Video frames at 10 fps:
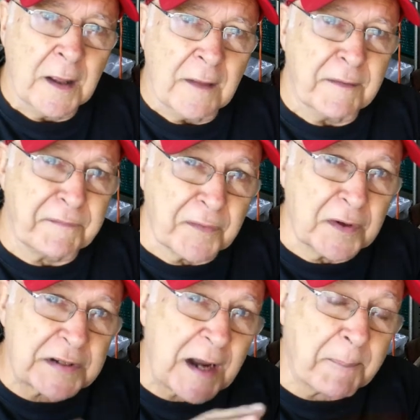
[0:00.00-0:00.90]
the
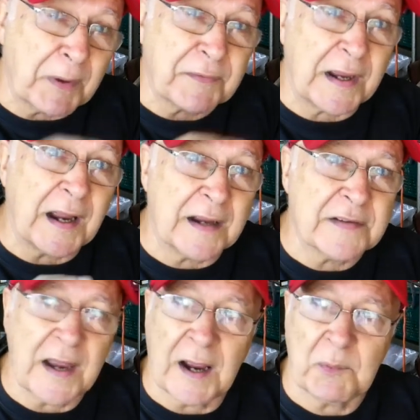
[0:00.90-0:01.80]
first couple of cars
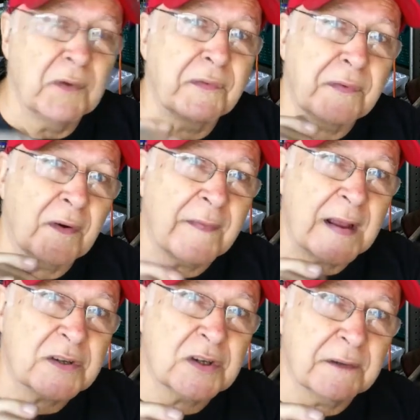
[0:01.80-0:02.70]
out will find
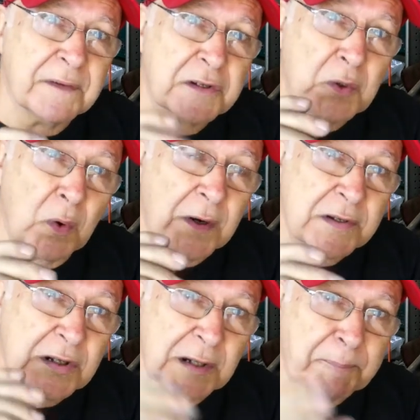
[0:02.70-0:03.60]
that surface quite
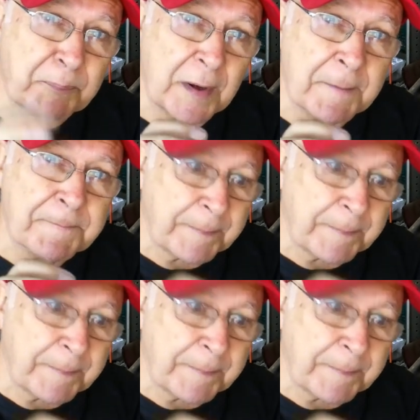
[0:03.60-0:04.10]
slippery